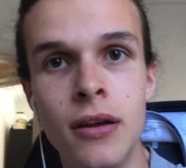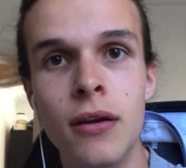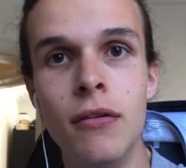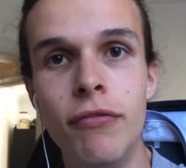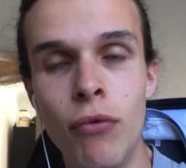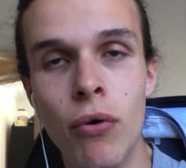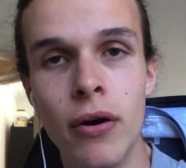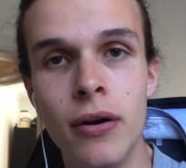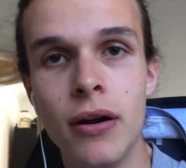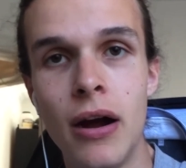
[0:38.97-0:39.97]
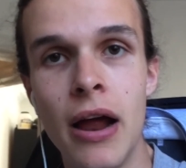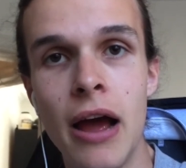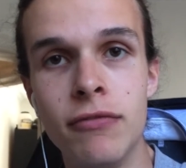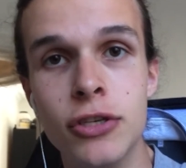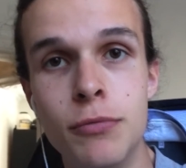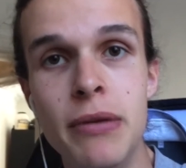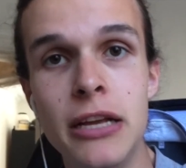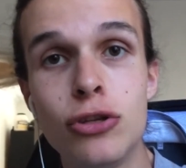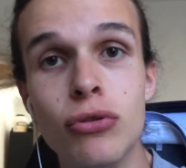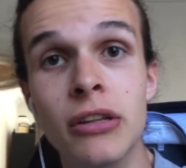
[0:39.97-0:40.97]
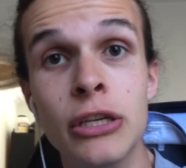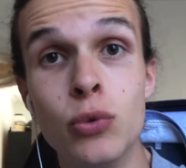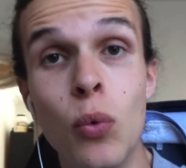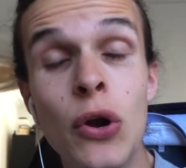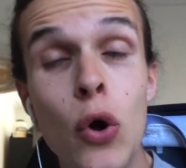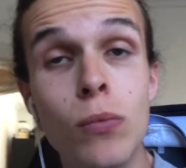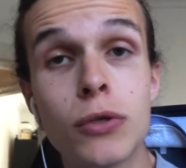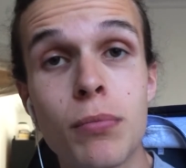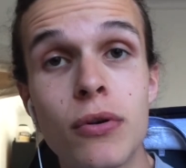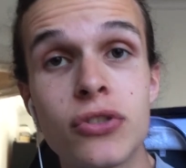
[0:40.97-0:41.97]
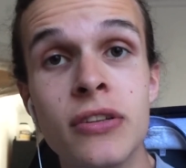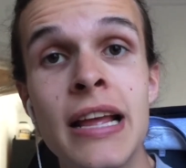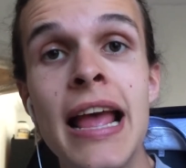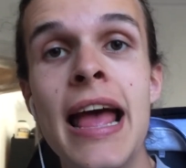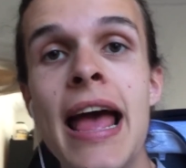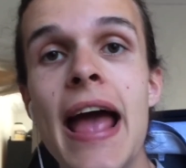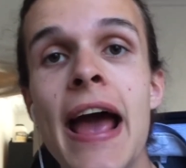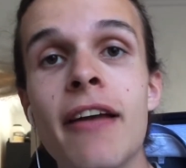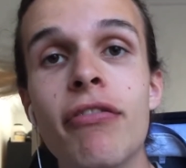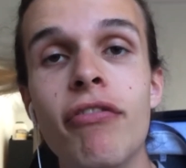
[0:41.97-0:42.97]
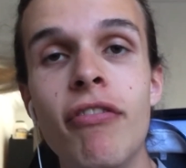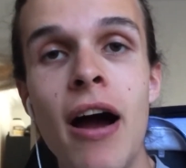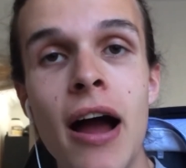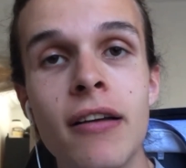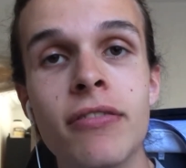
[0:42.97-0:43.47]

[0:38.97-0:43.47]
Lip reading: 4. I have to speak to at least one homeless person. And 5.